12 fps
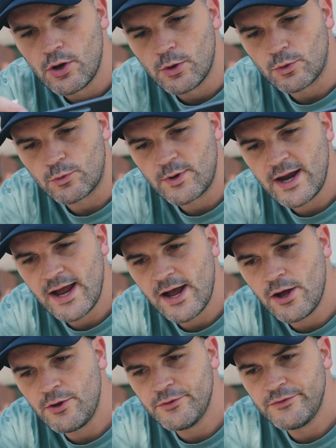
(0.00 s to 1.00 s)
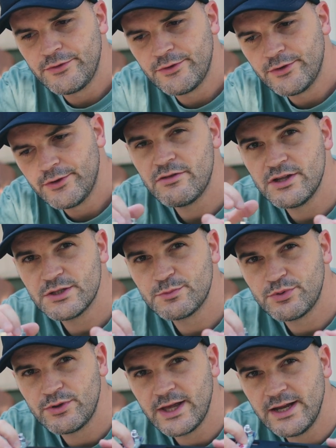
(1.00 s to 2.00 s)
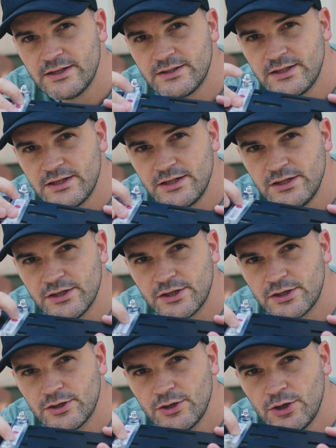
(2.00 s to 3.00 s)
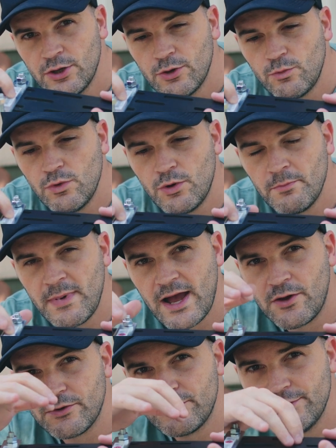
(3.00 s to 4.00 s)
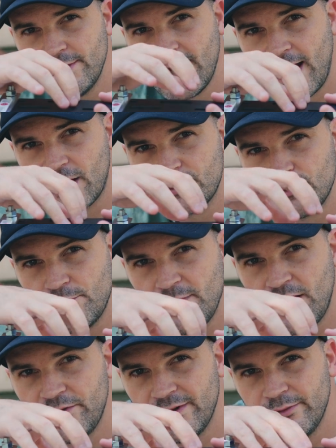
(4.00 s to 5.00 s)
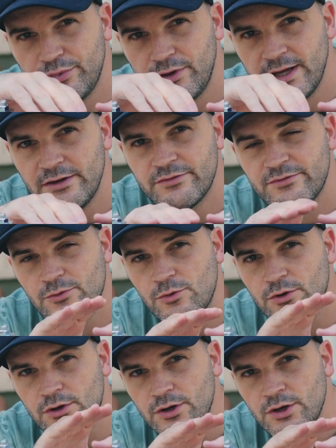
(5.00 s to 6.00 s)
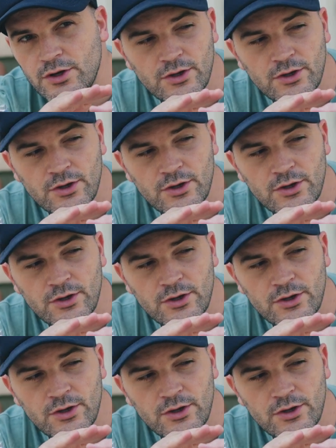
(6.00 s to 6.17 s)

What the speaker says: around this plate here will mount to the actual mounting plate for